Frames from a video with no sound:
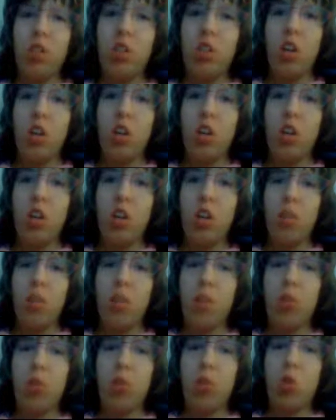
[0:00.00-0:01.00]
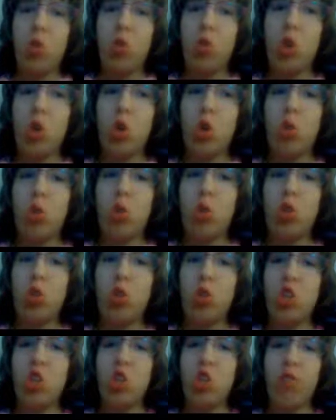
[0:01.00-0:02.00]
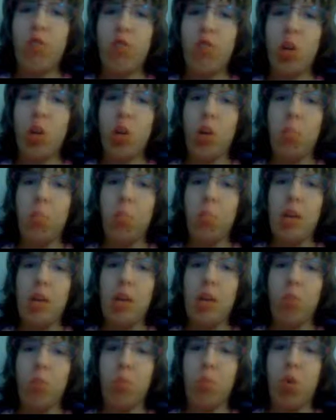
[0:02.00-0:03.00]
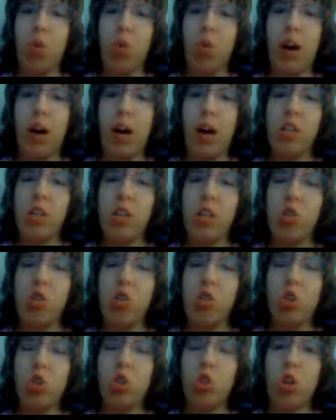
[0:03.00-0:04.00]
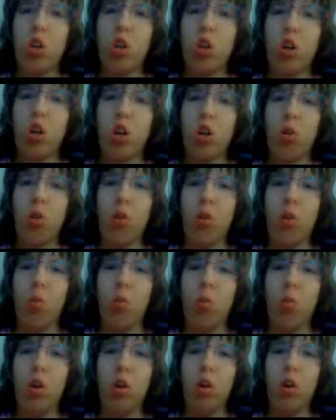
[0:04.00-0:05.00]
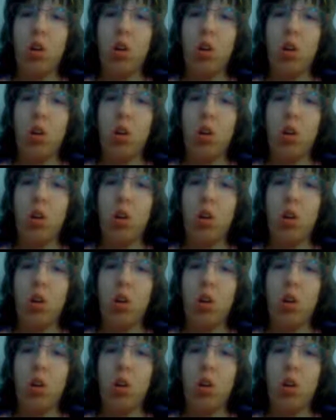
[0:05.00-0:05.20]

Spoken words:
just going to talk about two different people I used to know.